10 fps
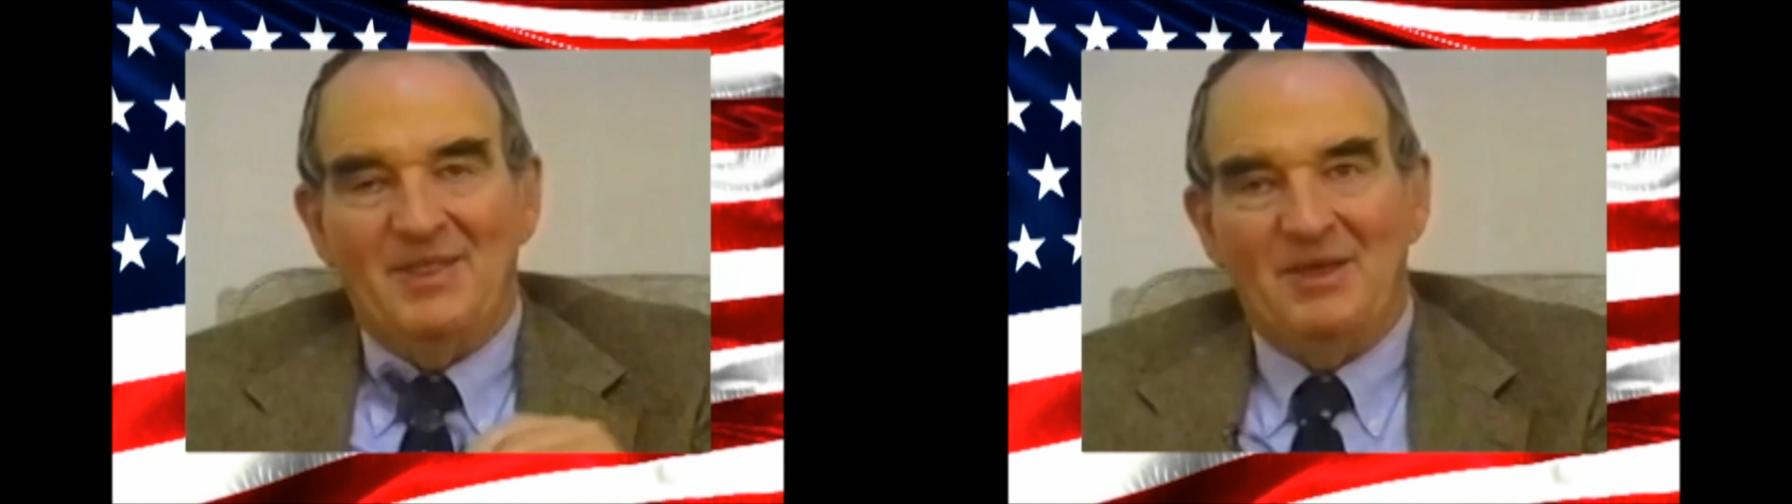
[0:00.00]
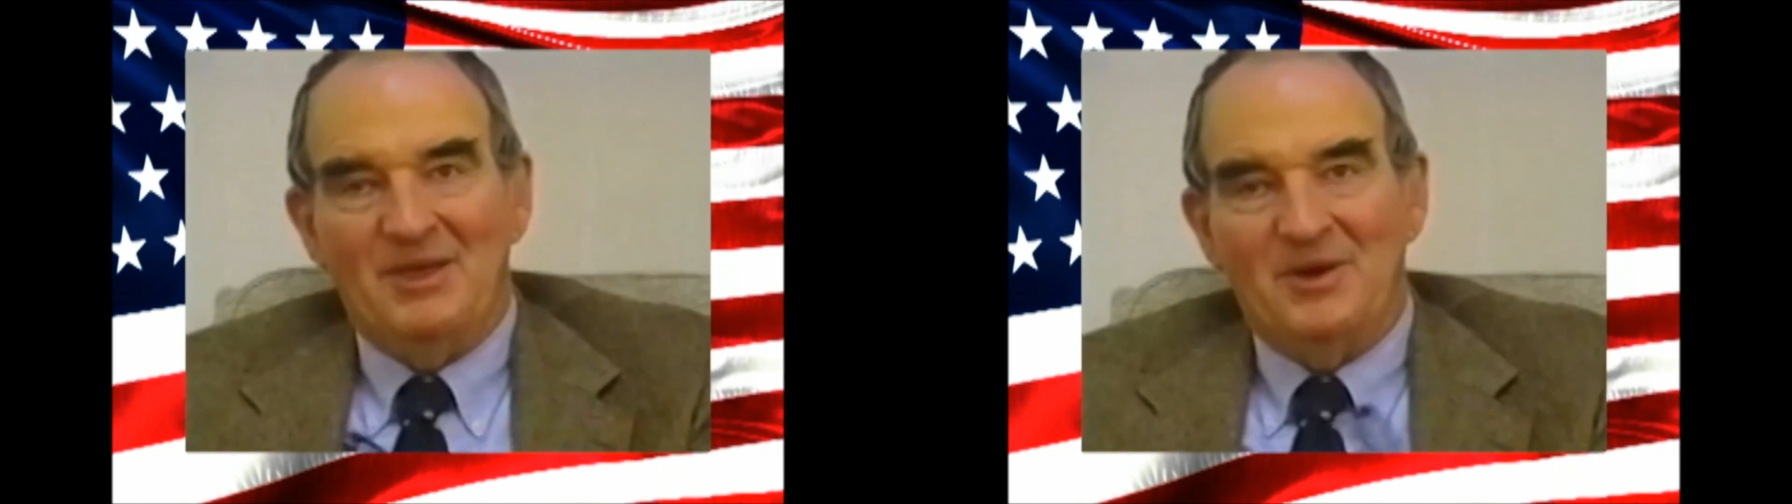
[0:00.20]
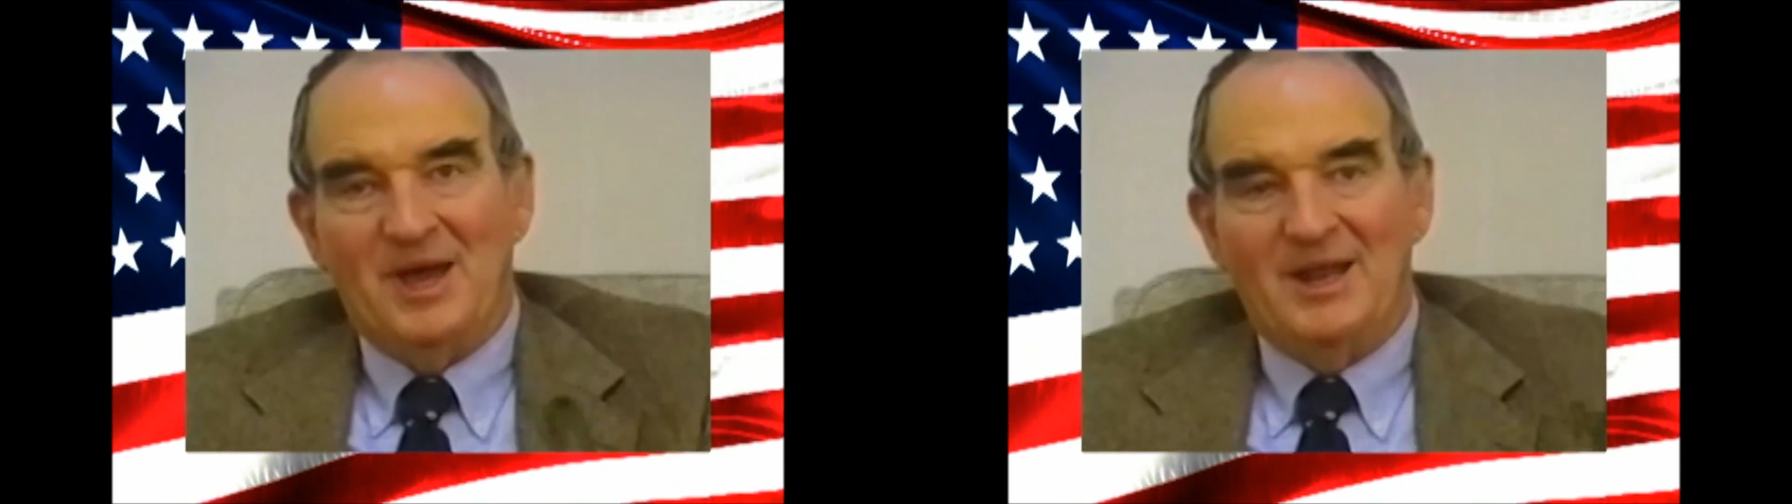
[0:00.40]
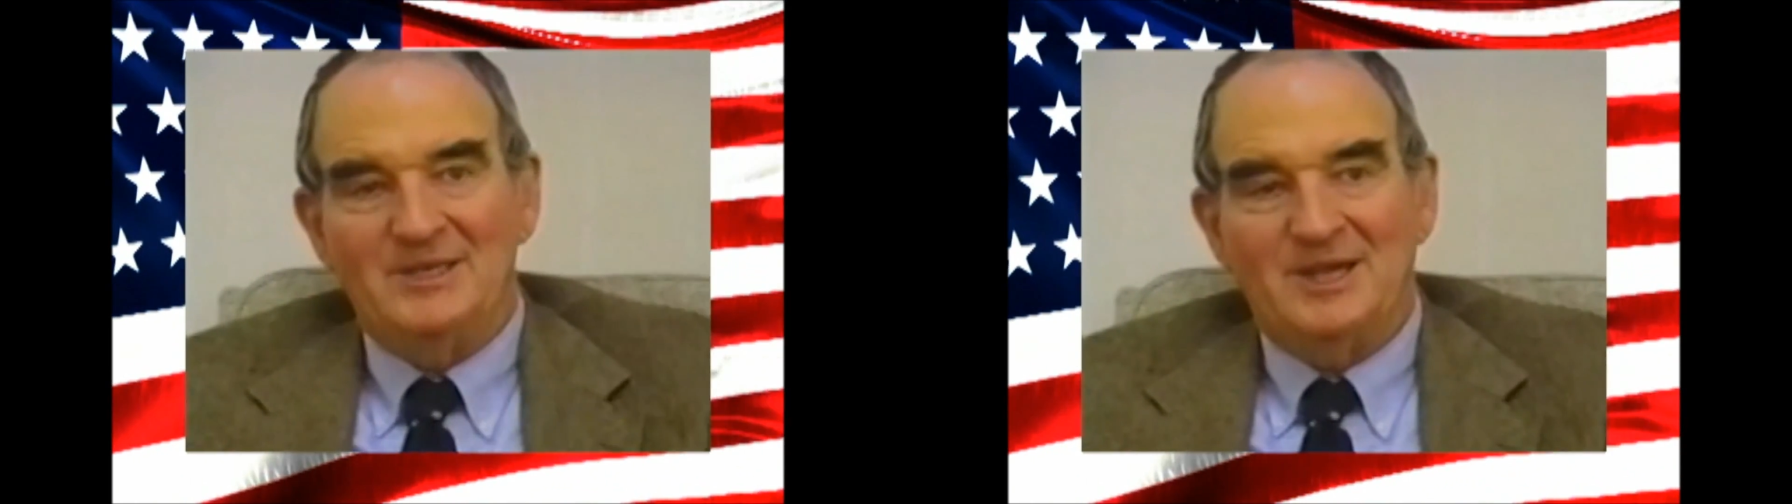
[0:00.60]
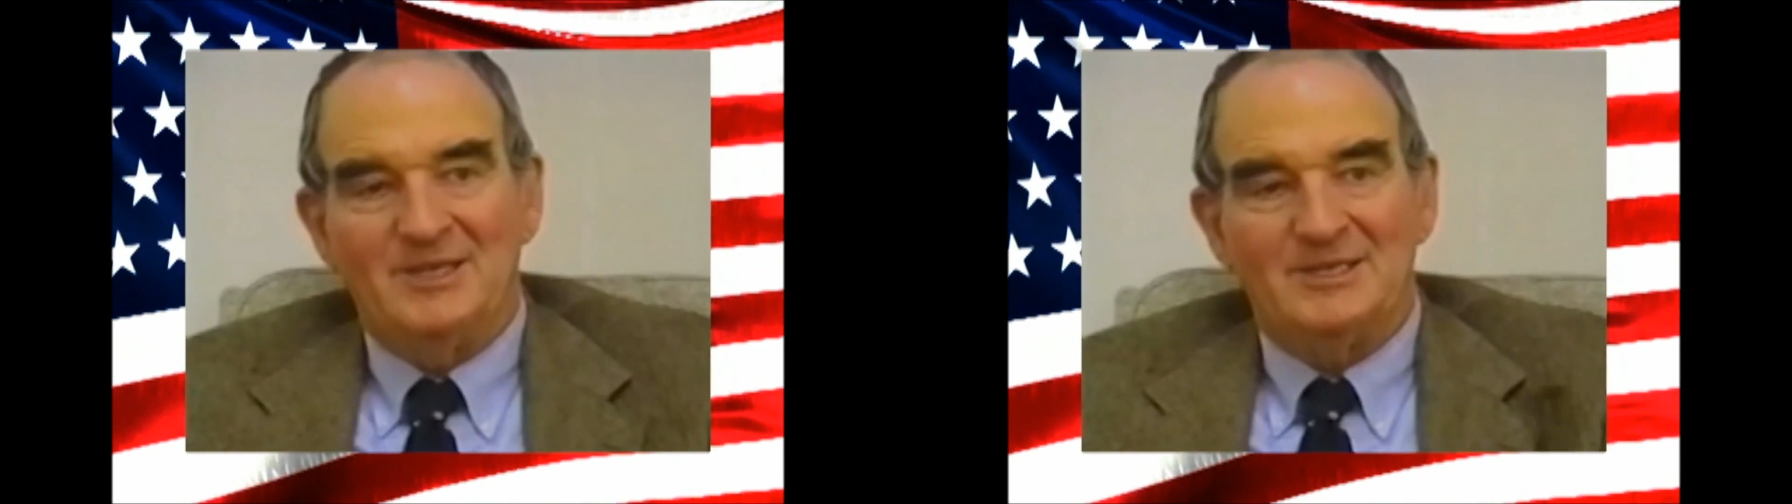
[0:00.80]
the
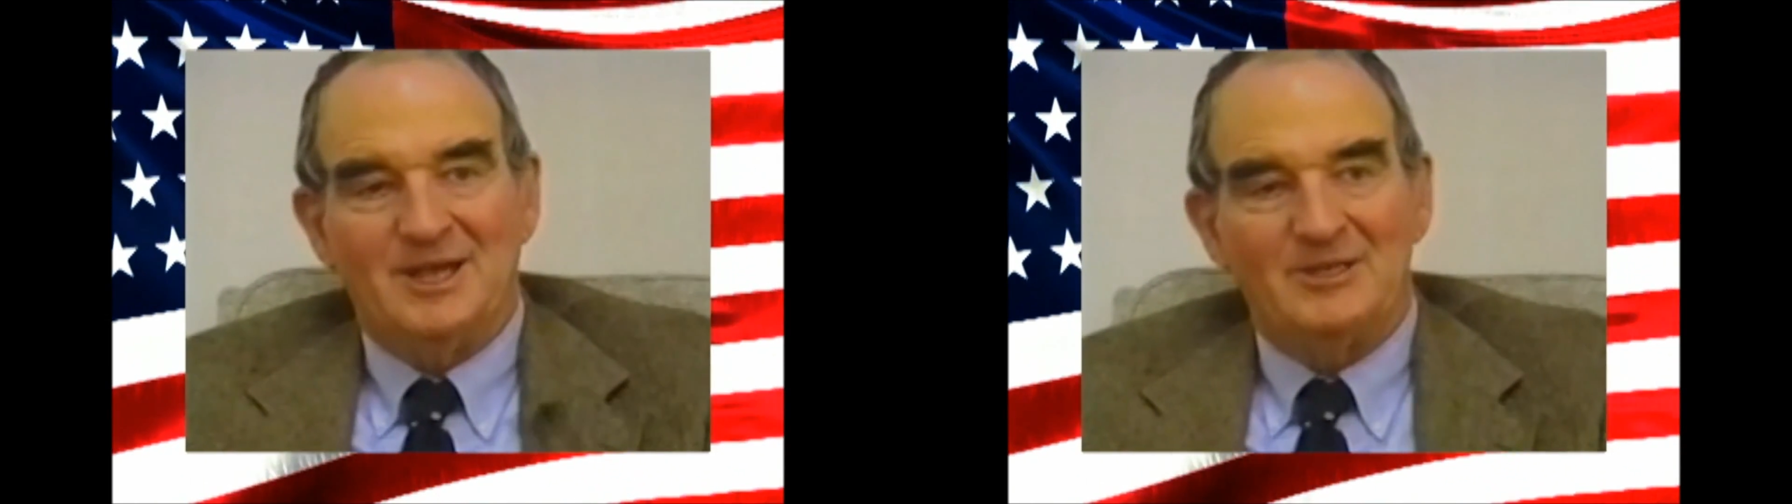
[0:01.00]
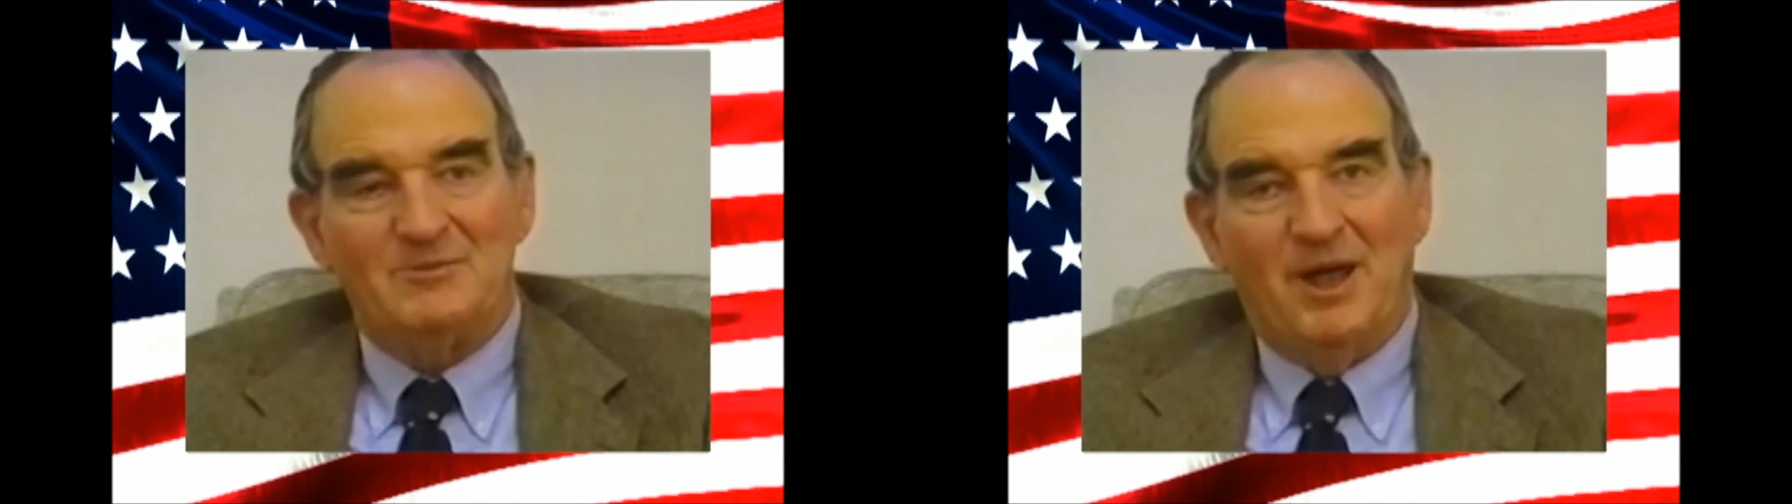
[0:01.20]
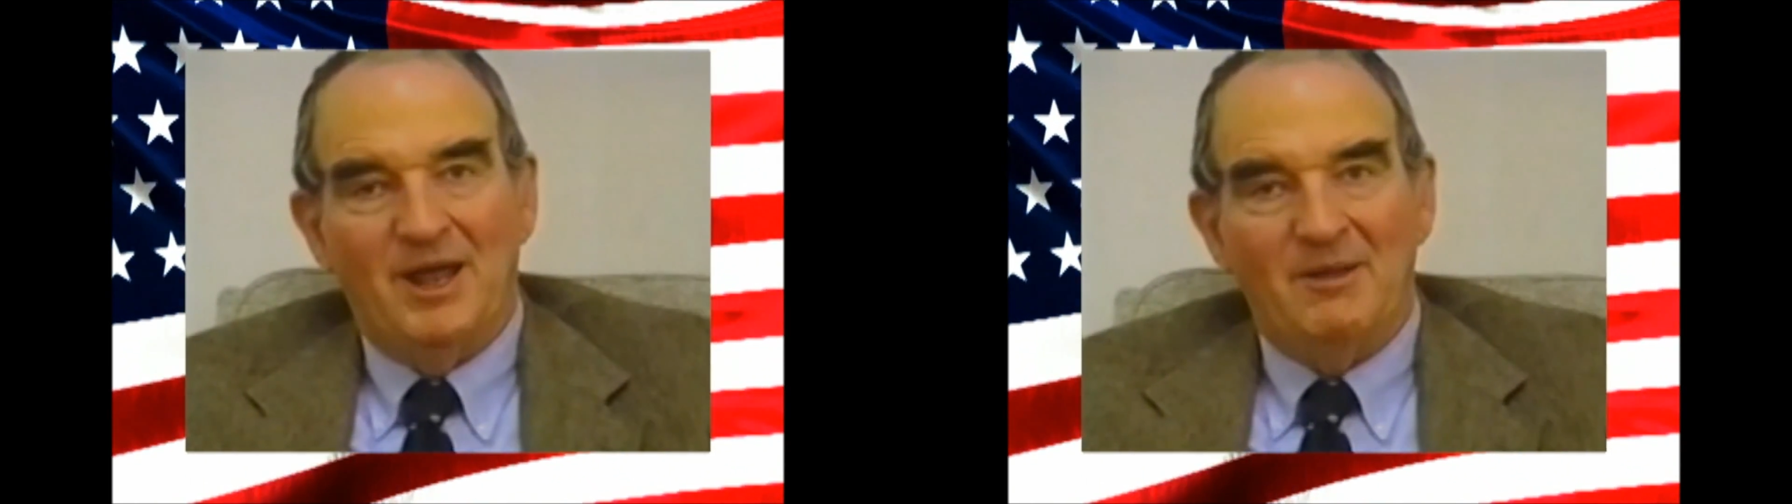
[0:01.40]
United States sends